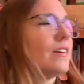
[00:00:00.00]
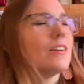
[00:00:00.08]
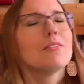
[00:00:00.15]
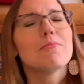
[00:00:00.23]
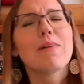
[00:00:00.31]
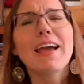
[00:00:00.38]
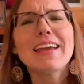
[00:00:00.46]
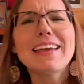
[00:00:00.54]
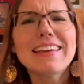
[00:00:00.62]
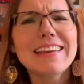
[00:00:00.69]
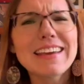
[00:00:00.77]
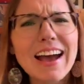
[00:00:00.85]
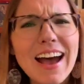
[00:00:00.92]
My
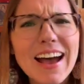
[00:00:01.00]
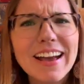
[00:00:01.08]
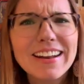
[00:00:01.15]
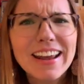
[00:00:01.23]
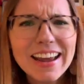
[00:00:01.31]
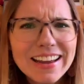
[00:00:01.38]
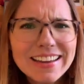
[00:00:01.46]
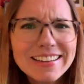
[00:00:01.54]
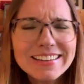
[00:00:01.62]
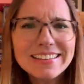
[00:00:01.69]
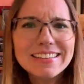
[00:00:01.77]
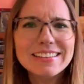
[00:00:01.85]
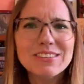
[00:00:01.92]
God, Anne,
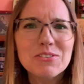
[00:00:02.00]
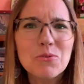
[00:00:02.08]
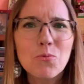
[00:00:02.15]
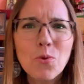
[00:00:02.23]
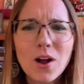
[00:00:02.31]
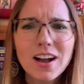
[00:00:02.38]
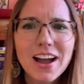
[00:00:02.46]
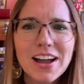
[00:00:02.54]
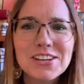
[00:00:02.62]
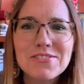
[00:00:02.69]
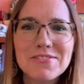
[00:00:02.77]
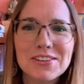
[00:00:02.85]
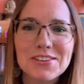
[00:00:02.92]
what kind
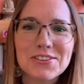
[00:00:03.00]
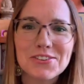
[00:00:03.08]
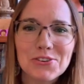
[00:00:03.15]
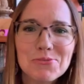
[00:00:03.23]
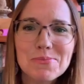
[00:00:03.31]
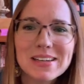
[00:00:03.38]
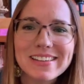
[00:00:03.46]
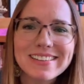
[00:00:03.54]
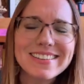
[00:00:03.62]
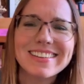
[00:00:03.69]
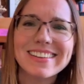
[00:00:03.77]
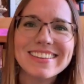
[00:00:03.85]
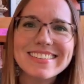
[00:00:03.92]
of a sermon is
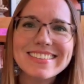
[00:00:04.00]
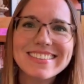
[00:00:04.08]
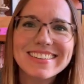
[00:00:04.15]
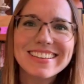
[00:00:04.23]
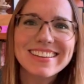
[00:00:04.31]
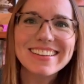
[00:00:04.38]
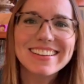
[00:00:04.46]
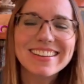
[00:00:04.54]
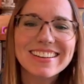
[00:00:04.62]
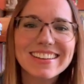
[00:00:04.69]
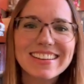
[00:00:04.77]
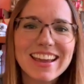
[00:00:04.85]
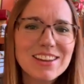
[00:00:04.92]
this?
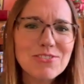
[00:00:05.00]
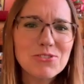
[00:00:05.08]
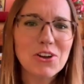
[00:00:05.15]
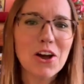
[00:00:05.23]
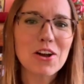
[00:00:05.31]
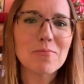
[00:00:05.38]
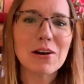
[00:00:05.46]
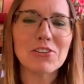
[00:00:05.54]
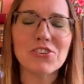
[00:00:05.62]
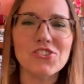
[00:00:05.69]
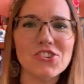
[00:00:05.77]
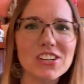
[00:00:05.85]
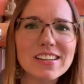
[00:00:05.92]
Can't you talk about
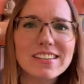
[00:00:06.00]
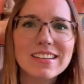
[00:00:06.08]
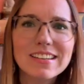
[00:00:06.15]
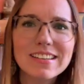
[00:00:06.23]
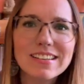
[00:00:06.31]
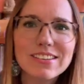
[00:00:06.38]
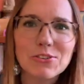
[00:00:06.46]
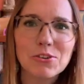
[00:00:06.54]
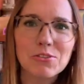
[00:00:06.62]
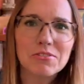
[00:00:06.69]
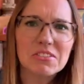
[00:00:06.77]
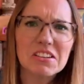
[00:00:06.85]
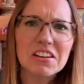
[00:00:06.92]
Jesus or
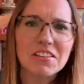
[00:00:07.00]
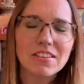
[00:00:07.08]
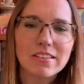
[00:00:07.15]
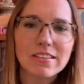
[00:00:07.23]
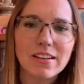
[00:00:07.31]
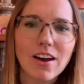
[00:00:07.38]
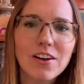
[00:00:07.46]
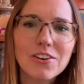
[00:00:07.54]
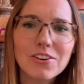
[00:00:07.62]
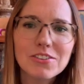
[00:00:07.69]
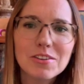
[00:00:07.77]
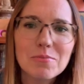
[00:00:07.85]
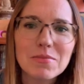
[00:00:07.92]
sing a song or
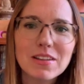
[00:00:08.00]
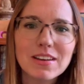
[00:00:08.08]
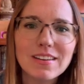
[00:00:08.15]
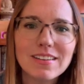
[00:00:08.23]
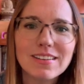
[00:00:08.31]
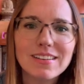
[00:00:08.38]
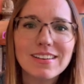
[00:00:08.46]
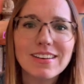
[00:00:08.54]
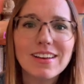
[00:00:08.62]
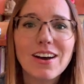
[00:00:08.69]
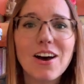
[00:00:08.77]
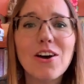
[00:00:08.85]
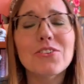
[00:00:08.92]
something?
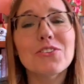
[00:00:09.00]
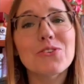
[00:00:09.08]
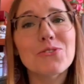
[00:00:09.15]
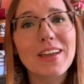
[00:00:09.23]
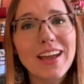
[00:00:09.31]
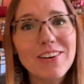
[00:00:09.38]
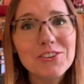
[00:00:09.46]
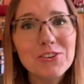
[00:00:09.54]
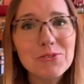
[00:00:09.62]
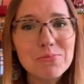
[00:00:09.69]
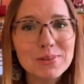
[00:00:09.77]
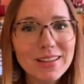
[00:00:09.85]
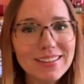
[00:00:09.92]
Also, count your
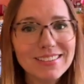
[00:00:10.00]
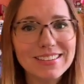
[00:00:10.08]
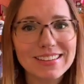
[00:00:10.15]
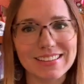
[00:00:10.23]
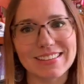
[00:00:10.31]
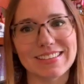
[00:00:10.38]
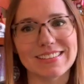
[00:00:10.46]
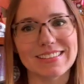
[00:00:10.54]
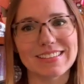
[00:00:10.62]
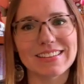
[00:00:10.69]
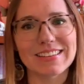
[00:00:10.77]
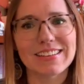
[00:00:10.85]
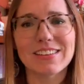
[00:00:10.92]

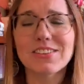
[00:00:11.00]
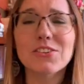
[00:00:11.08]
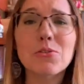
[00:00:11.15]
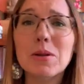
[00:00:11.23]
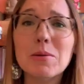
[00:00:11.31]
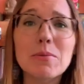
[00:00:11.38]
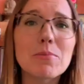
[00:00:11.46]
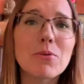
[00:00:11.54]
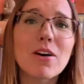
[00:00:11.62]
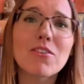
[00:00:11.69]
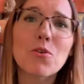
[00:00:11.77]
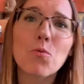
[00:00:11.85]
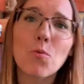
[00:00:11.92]
blessings. So many people have
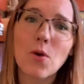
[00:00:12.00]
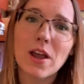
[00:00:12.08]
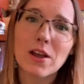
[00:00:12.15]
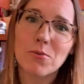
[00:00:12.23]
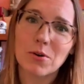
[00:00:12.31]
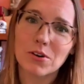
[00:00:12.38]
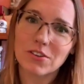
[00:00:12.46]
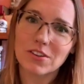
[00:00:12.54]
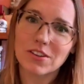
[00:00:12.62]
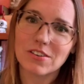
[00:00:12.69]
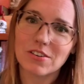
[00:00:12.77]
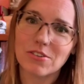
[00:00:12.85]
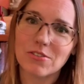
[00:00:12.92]
it way worse than
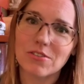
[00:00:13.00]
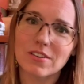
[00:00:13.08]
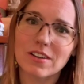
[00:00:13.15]
you.